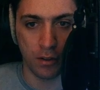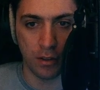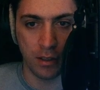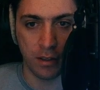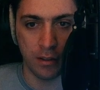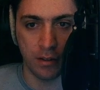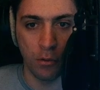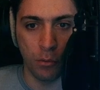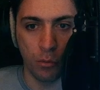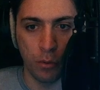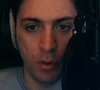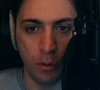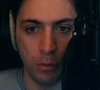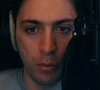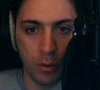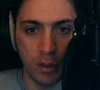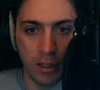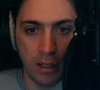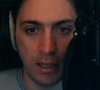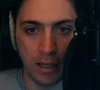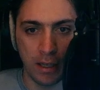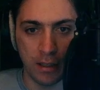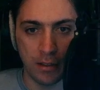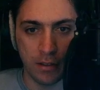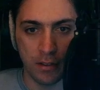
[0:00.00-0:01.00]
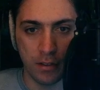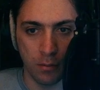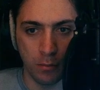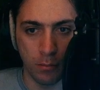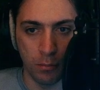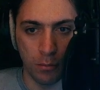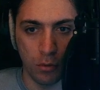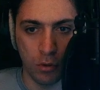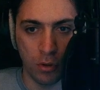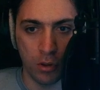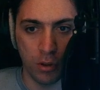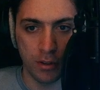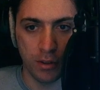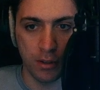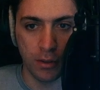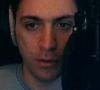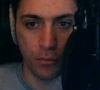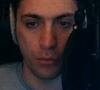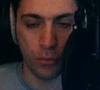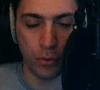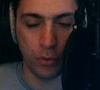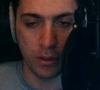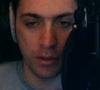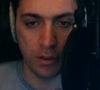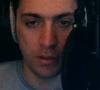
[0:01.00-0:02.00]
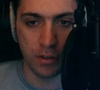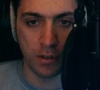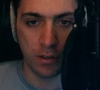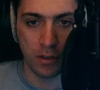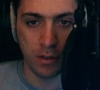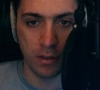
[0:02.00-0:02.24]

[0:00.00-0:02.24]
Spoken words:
And we will add more different